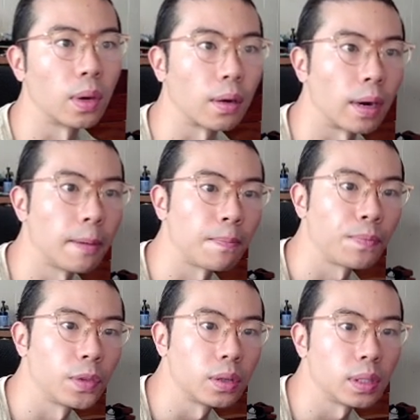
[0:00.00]
right?
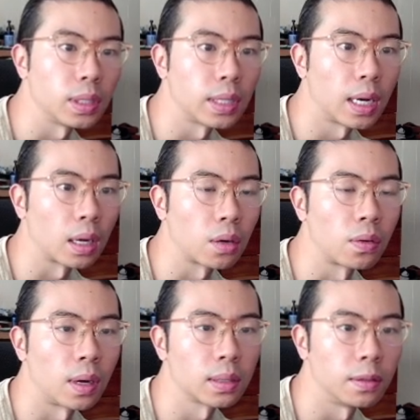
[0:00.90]
You can see that
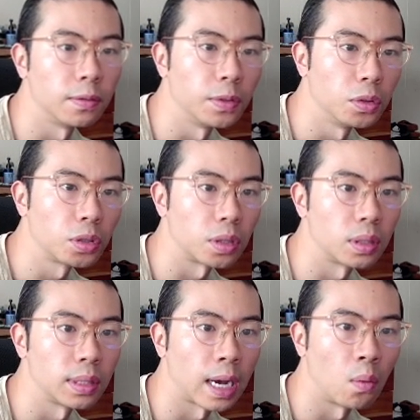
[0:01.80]
across the
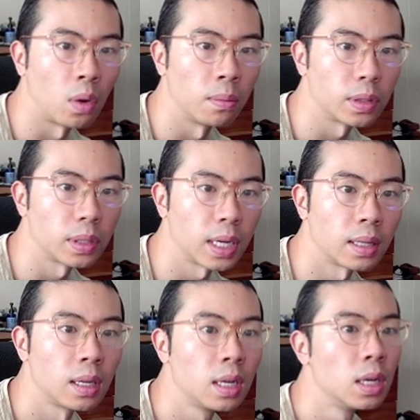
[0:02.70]
futures, down
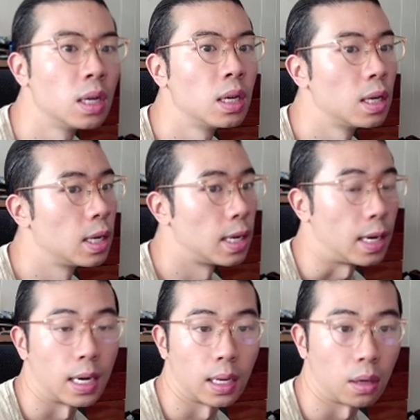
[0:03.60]
1%.
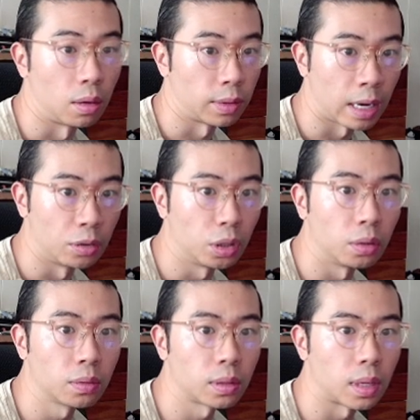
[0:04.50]
On Dow
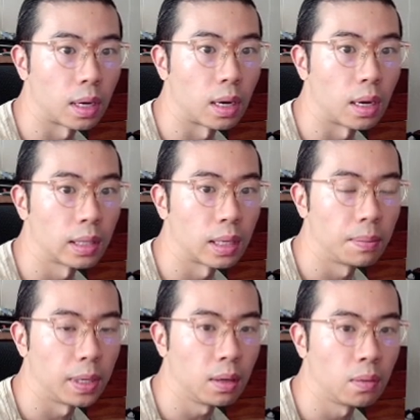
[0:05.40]
Jones,
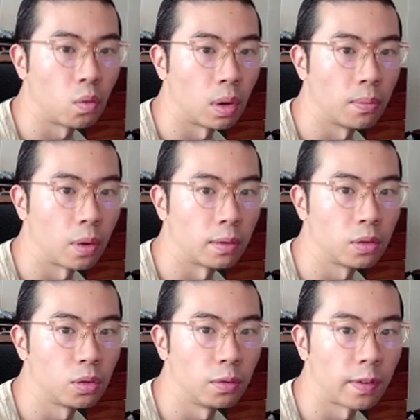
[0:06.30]
S&P
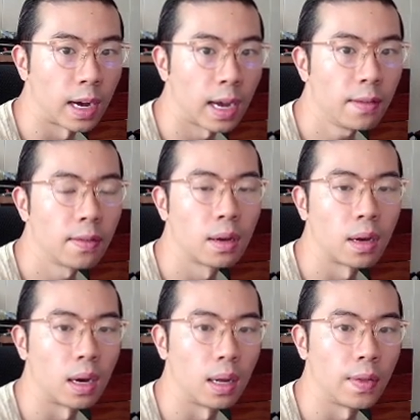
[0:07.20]
1.25,
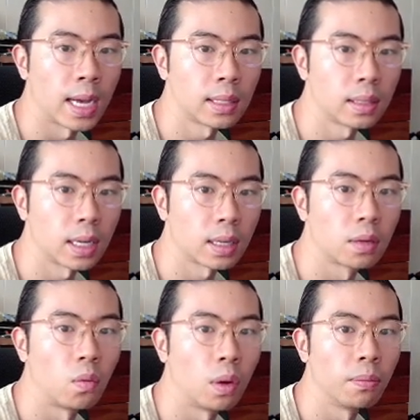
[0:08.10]
NASDAQ
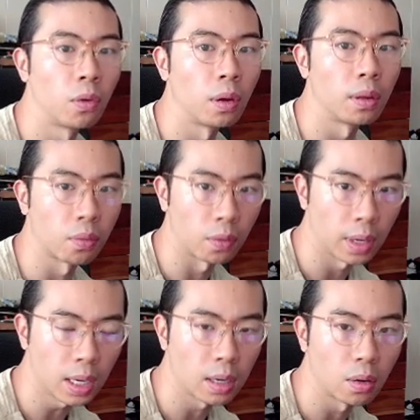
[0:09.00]

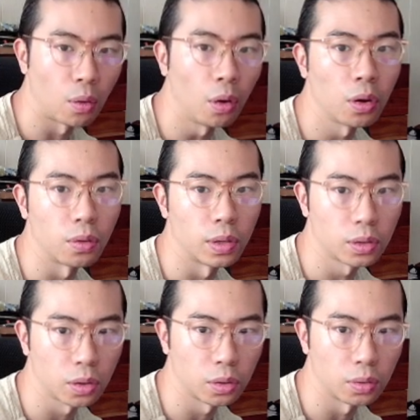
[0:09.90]
1.3. Oil is
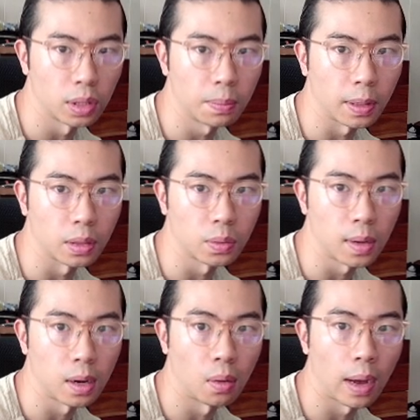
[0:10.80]
also dipping as
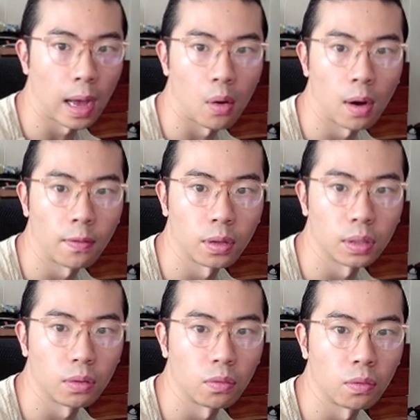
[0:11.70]
well. However,
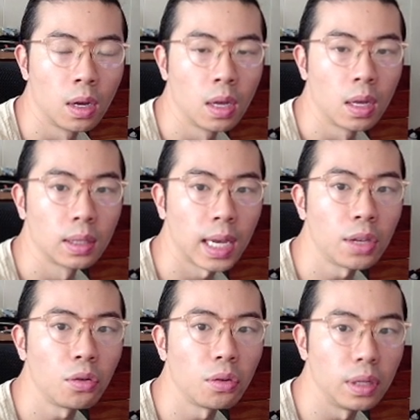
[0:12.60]
the
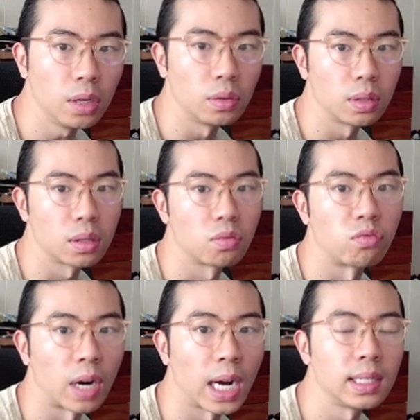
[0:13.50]
10-year yield is
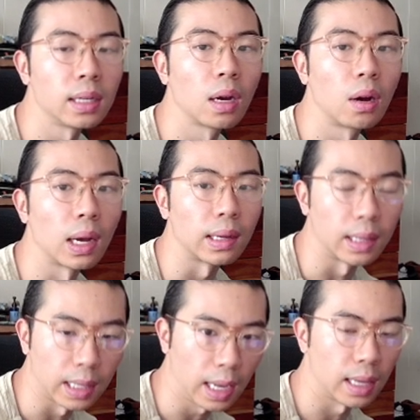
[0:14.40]
rising again